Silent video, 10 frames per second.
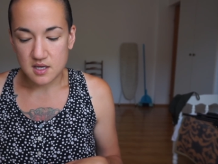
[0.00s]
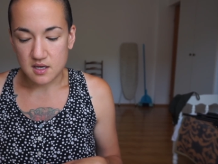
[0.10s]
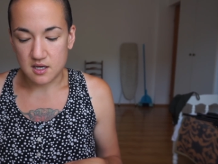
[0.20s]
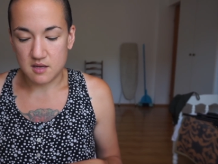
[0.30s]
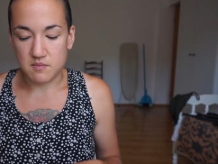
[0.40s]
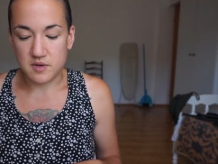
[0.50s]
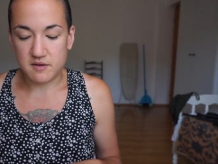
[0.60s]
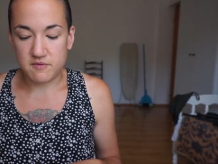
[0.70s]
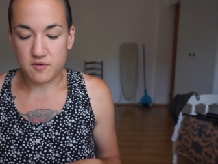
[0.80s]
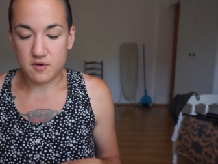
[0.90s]

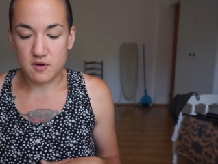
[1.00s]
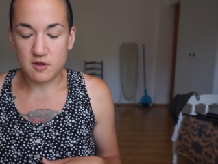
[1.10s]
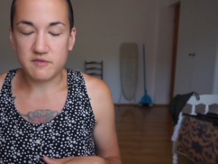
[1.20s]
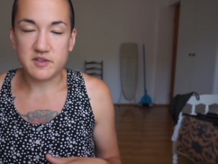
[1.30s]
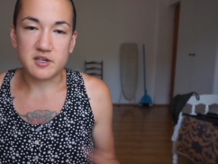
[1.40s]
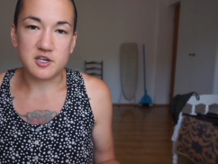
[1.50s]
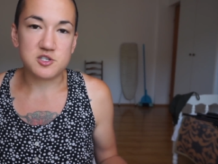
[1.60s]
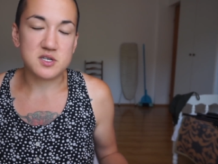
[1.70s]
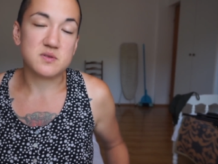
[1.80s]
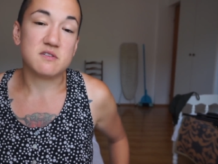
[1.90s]
But for all of the
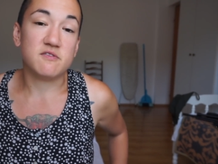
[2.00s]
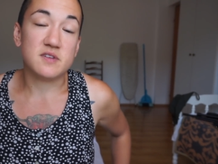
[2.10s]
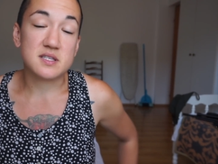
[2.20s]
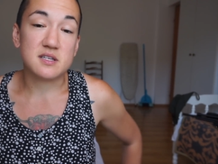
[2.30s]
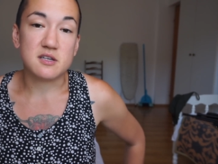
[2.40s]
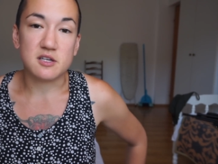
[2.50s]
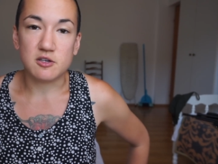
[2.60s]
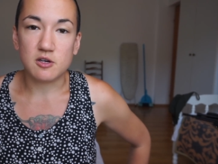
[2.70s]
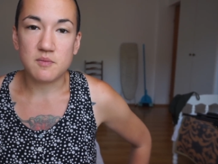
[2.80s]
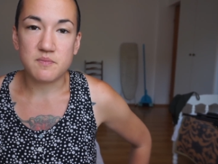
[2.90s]
countries we've visited in
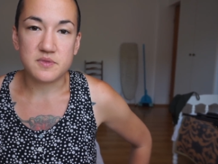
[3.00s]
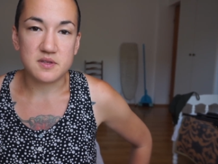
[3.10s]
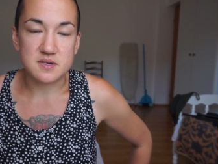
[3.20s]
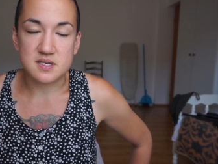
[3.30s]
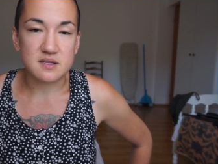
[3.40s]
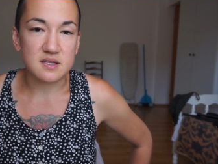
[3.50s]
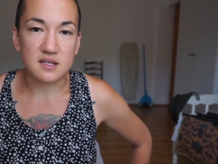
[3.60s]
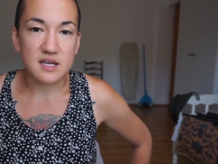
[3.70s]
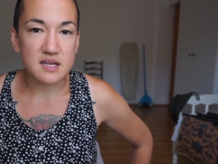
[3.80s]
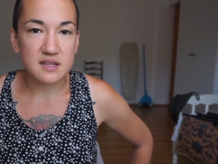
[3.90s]
Europe, there's nothing
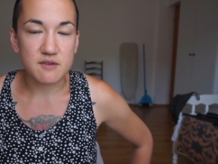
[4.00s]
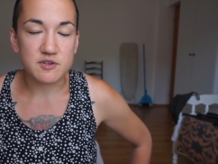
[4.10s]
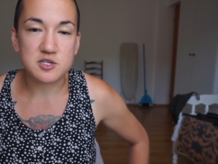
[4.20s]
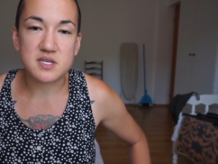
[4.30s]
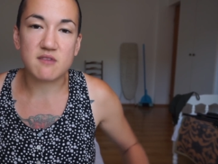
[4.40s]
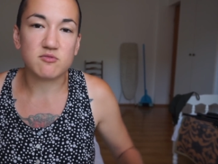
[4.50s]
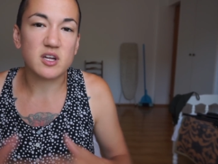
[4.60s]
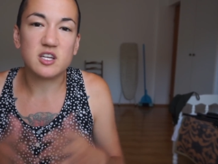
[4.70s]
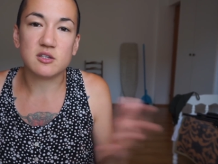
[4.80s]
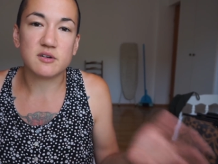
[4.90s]
like that. We just have
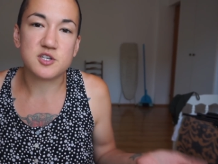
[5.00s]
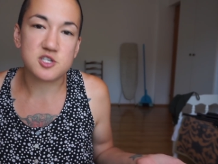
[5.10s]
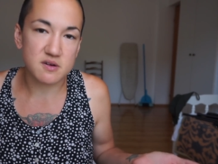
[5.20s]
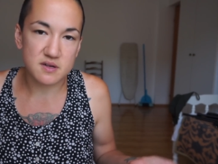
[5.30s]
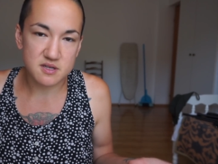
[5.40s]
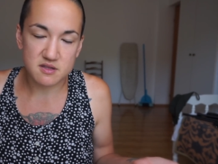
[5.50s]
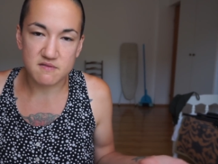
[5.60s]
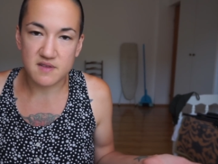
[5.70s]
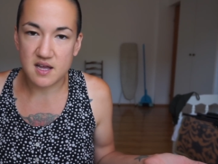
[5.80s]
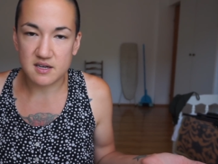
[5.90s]
regular insurance on the
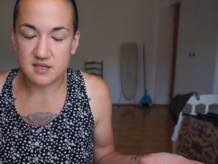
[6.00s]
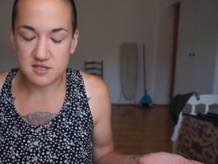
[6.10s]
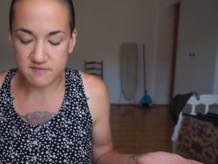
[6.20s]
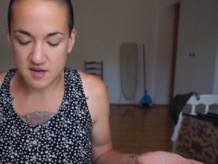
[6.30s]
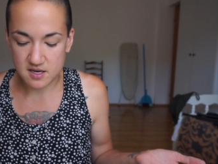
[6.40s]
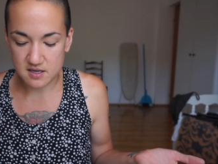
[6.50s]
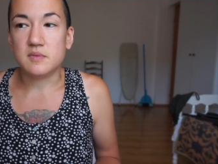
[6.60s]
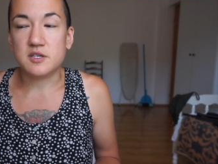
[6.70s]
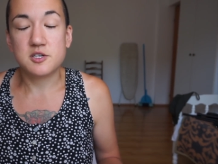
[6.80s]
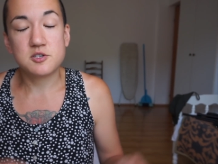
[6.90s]
van and it's fine.
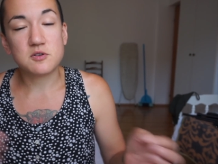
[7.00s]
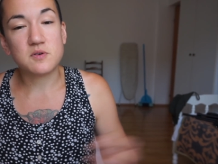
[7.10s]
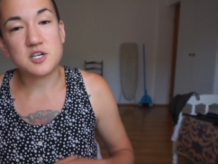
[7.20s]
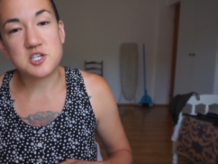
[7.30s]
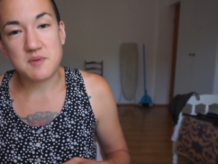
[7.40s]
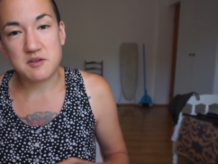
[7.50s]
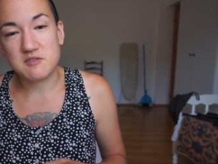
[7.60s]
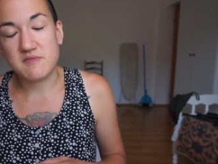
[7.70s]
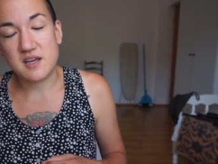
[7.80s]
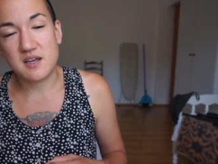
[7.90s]
Additional question about the
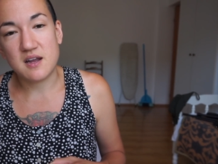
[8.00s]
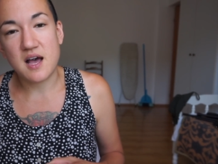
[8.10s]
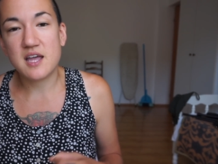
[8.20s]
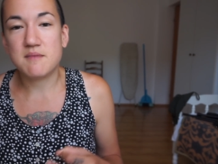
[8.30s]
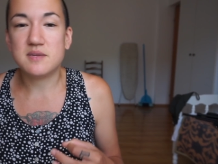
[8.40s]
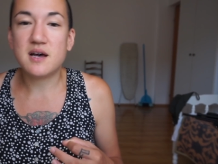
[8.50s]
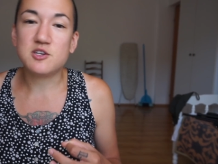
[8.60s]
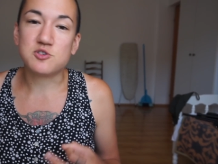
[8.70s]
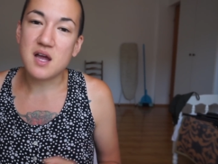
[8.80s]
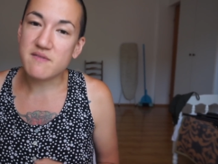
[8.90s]
van. I am
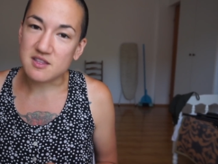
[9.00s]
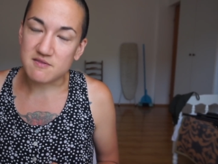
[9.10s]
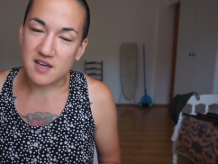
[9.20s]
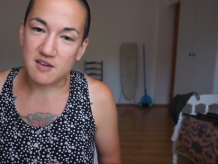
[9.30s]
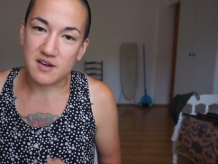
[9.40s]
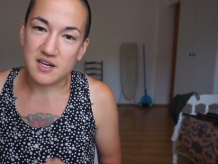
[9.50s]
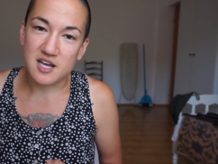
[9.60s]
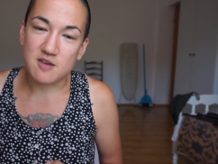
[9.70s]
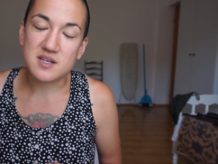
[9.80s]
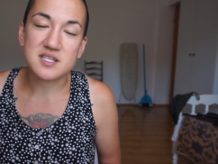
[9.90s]
not driving the van right
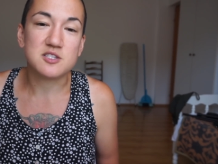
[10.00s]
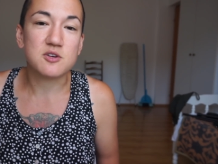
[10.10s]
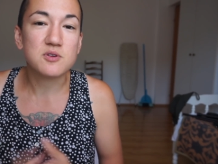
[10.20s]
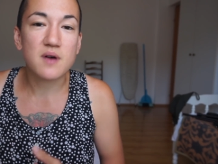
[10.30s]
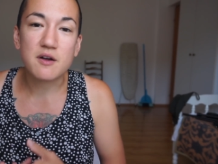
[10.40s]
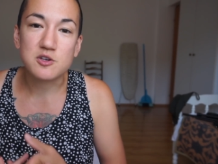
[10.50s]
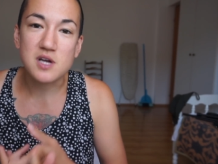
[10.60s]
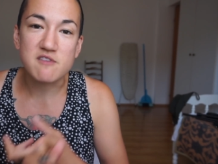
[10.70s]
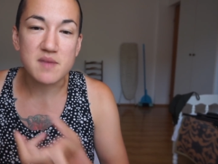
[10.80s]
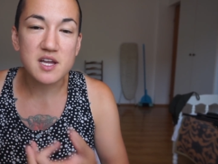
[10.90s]
now because I don't know how to
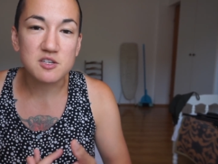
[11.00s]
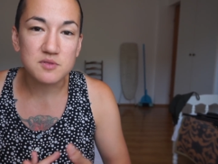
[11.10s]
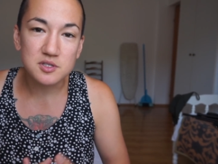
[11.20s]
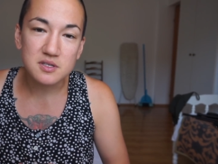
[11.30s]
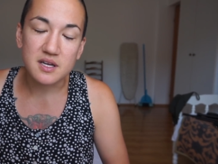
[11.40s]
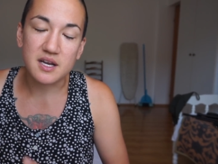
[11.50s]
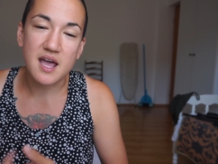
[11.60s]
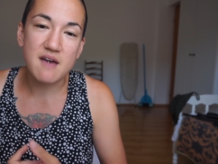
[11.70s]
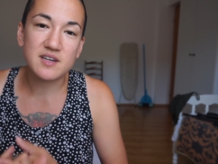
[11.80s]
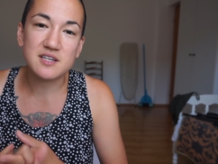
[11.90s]
drive manual and I
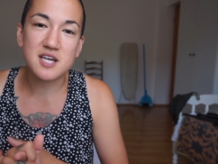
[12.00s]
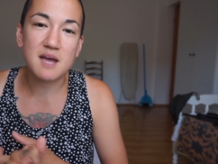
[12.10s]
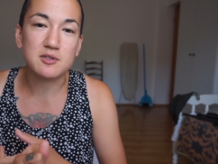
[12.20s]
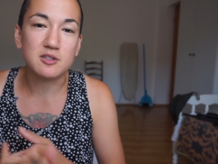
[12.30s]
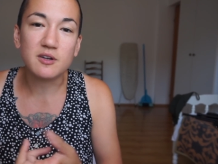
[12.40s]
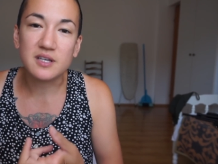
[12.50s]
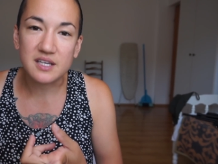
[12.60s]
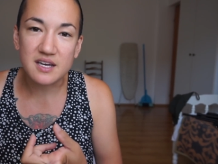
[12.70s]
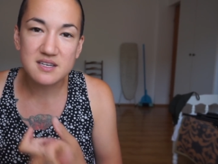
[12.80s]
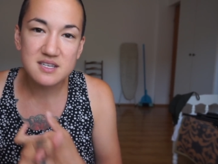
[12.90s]
haven't had time to learn it
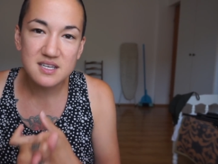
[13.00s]
yet.